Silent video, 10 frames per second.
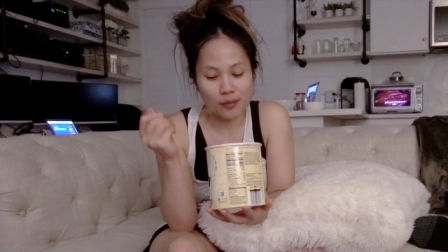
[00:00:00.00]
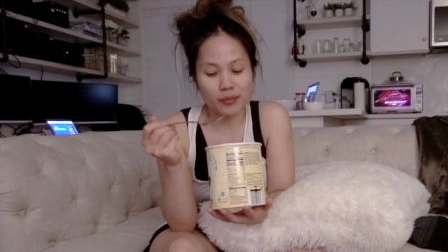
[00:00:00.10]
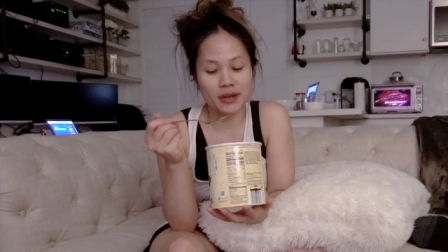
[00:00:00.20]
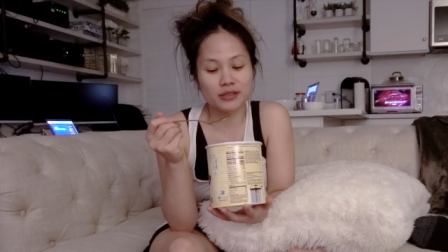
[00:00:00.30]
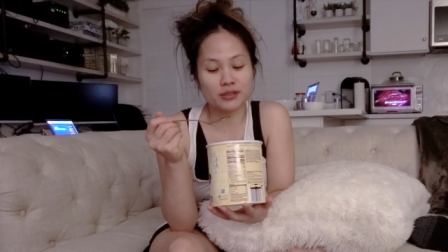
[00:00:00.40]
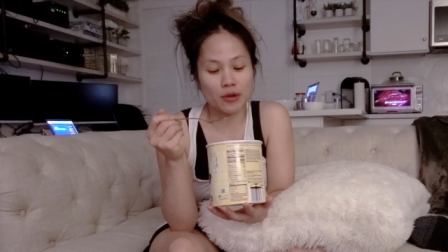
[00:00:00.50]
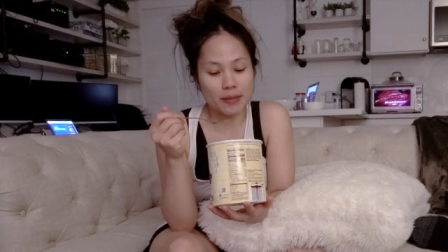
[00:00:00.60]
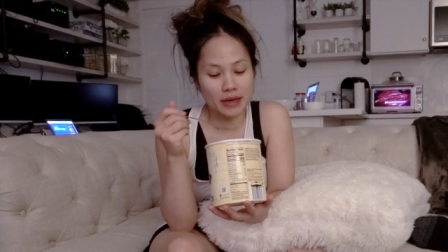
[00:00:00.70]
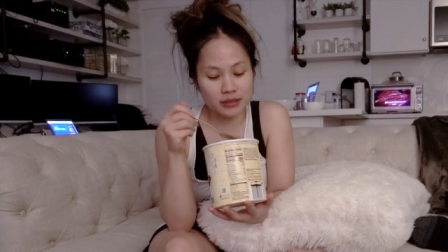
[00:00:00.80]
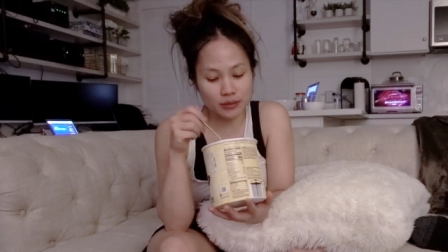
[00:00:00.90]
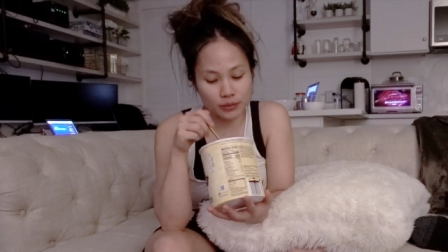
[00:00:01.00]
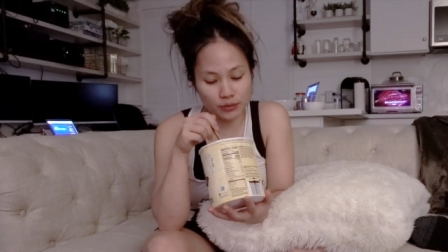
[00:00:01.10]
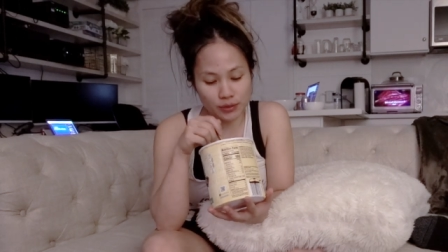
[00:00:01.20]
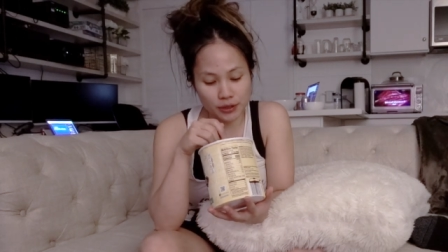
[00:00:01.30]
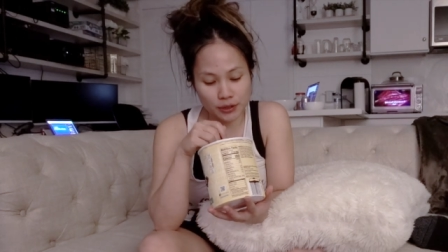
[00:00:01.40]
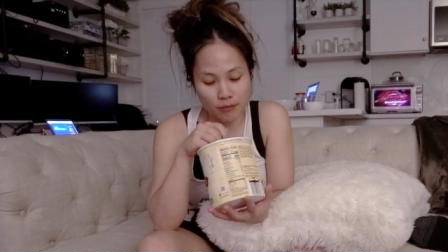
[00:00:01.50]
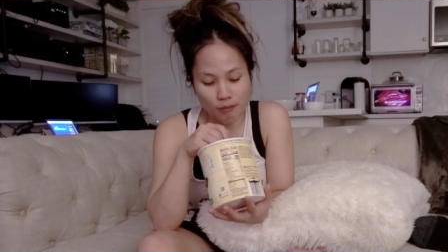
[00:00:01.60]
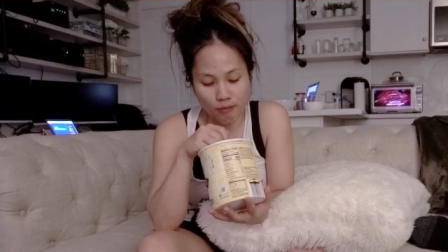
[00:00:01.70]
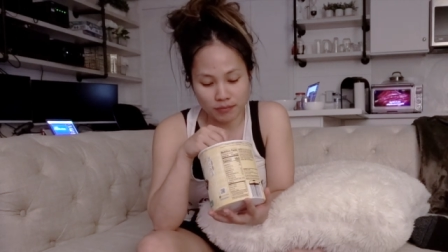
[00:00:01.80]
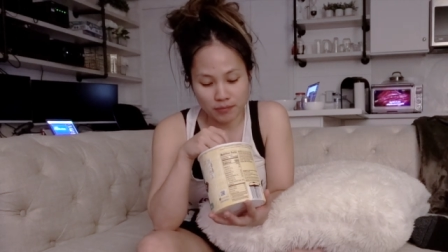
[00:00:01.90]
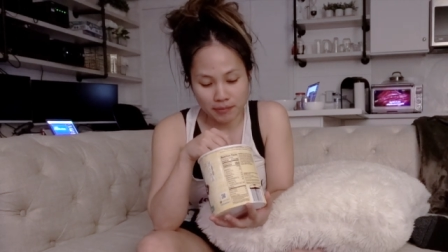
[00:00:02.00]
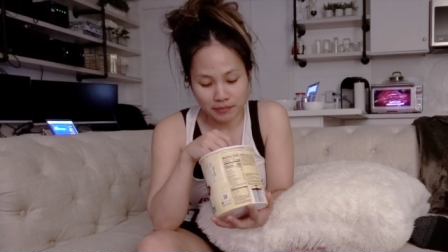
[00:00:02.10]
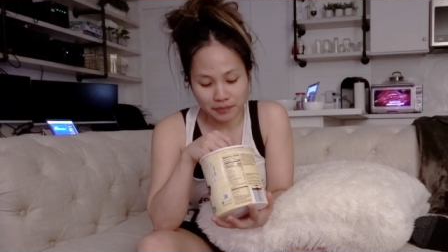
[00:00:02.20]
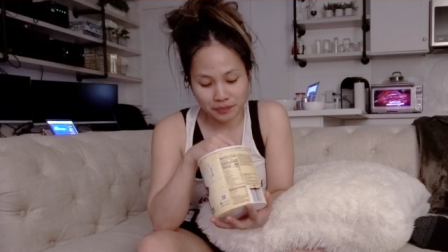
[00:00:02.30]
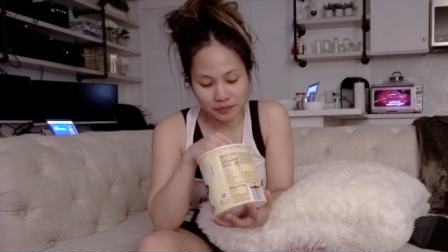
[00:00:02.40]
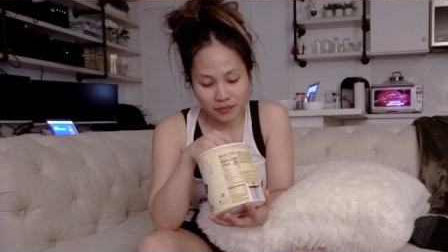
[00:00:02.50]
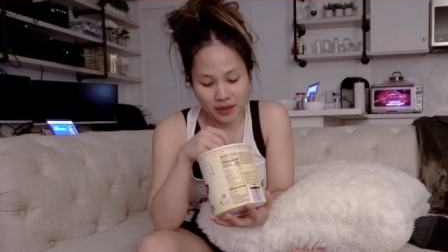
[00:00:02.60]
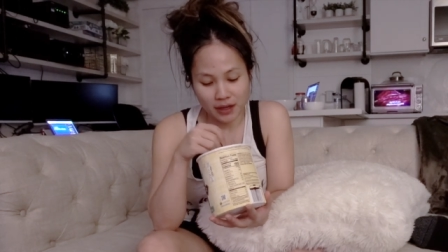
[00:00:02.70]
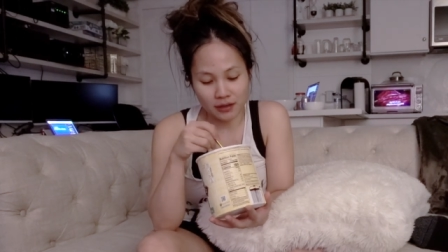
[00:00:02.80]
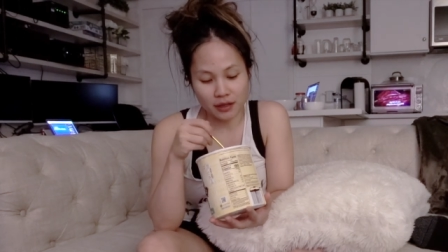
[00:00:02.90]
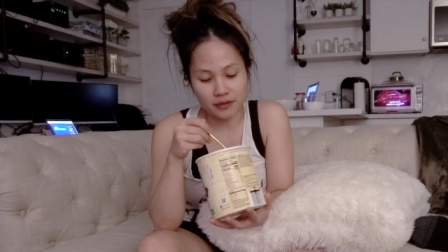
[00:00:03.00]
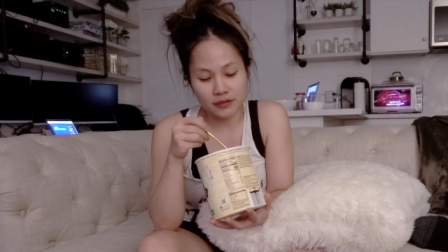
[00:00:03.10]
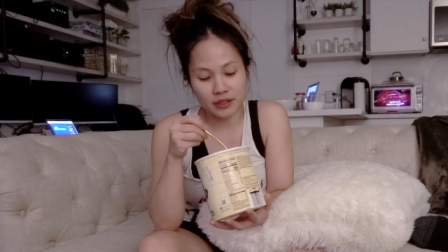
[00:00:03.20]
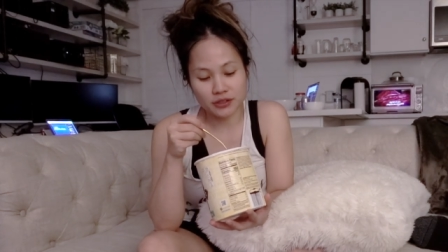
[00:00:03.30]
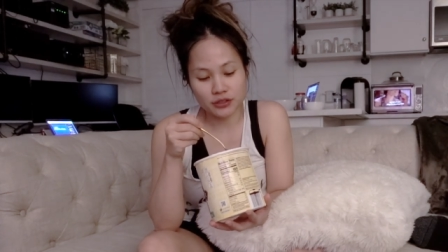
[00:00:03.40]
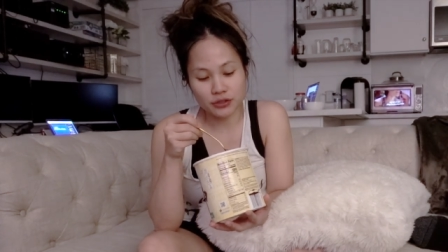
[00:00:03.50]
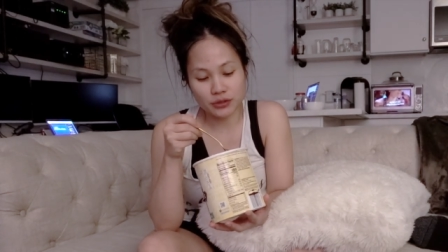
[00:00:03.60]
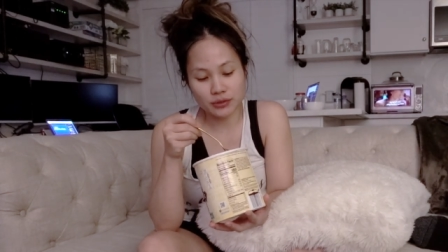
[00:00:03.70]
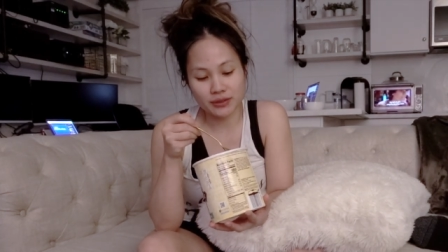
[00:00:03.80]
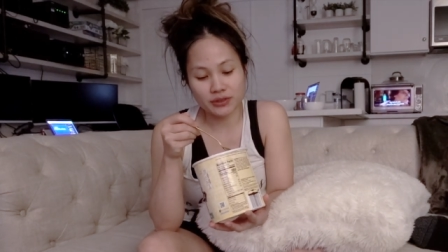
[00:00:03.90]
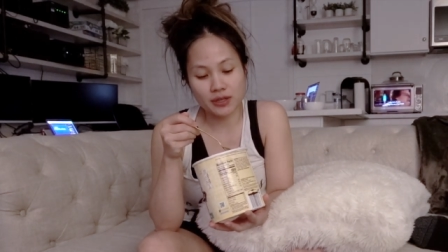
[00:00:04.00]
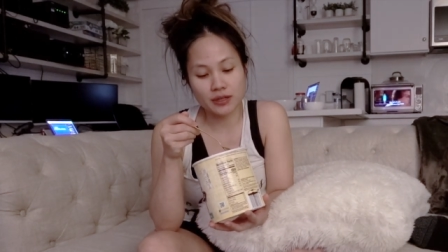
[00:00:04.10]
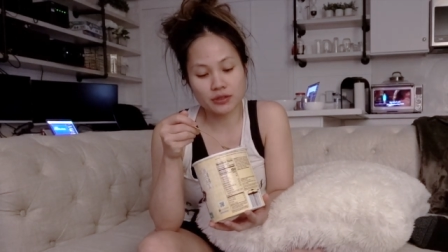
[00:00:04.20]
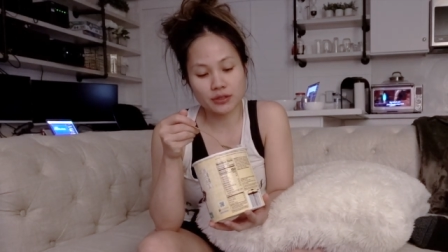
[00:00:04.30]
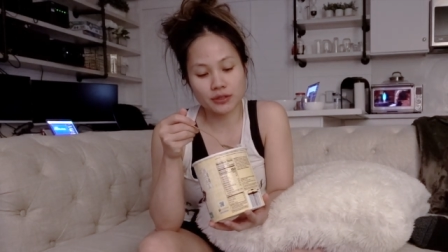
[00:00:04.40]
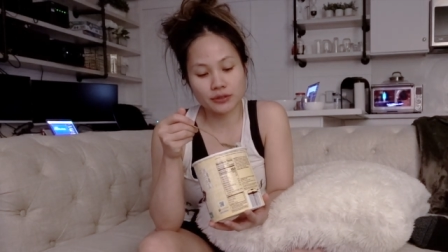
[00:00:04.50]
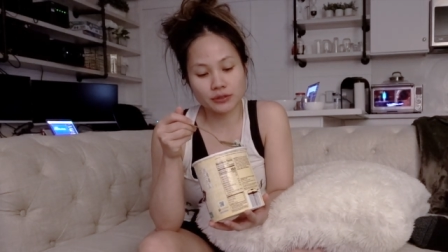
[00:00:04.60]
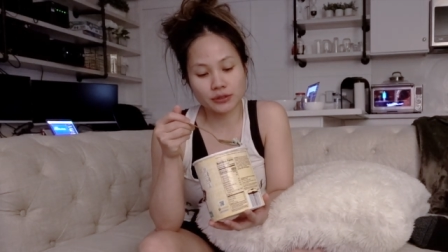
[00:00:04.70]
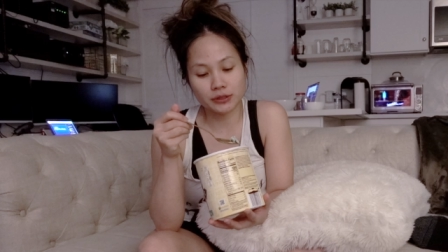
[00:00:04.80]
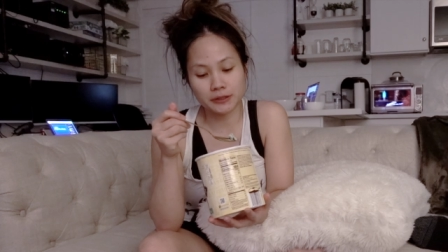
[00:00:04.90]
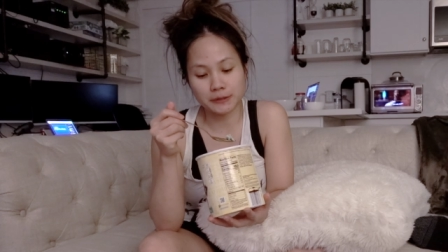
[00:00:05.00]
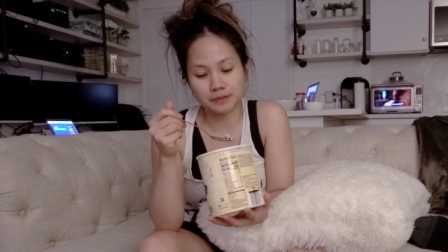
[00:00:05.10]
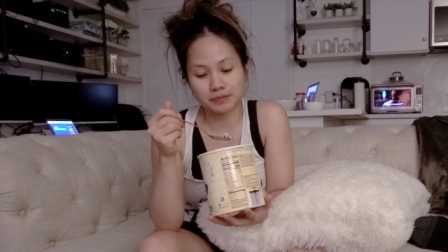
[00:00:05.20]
brian's so backed up with work a lot of things to do, his testings, and